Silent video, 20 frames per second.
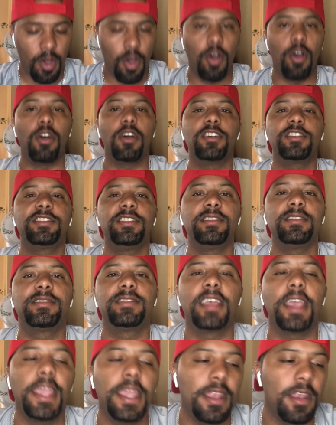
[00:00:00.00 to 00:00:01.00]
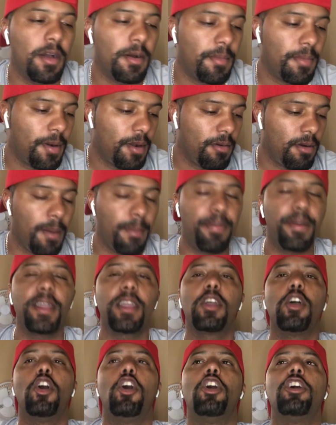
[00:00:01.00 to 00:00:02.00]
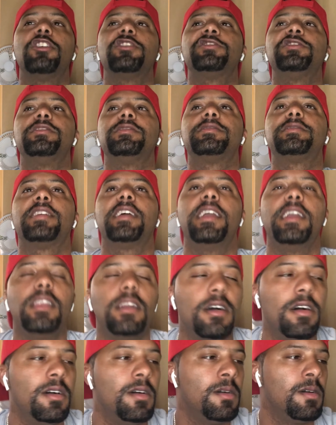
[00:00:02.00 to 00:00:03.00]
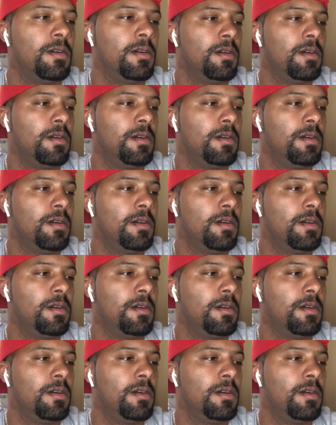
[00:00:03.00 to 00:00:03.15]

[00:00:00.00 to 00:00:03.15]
Argentina, bro. I'm picking Argentina.